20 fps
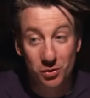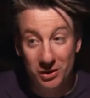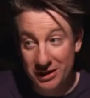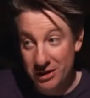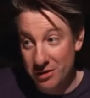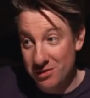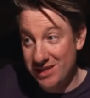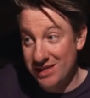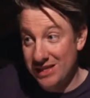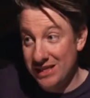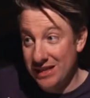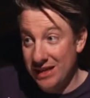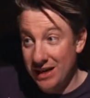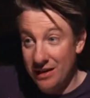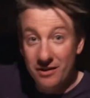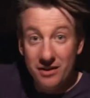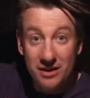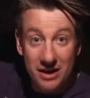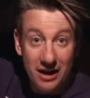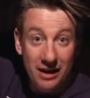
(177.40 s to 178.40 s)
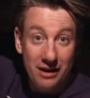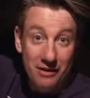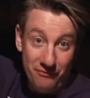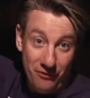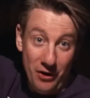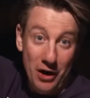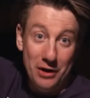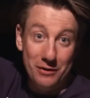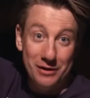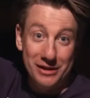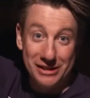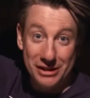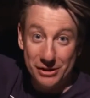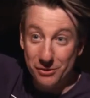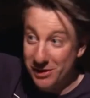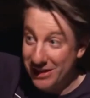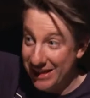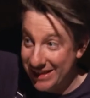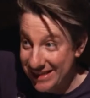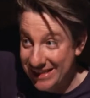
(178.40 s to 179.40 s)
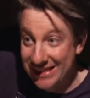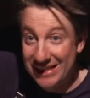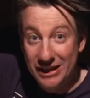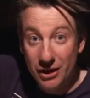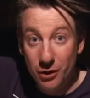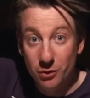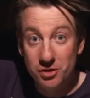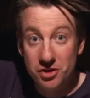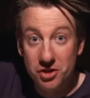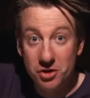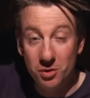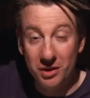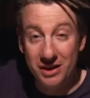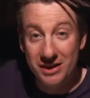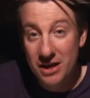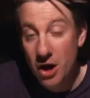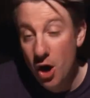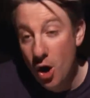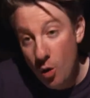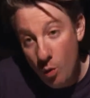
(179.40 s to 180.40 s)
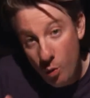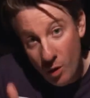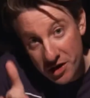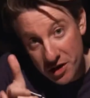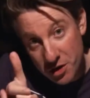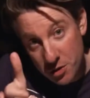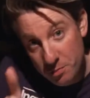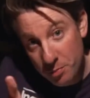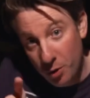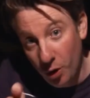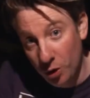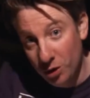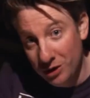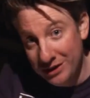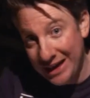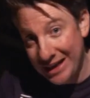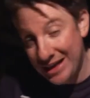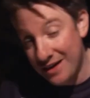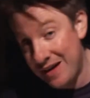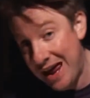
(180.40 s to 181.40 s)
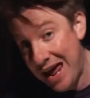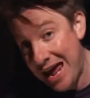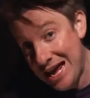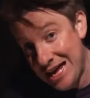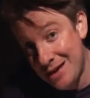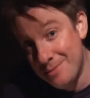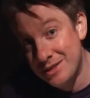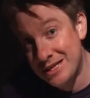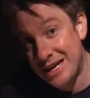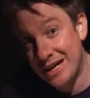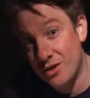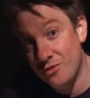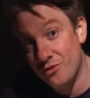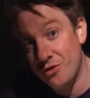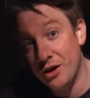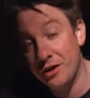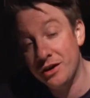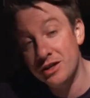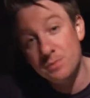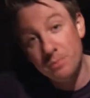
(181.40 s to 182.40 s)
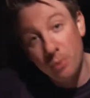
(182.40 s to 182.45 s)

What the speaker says: and you see a fire extinguisher that has CO2 on it, when you pull that and aim it at a fire, it's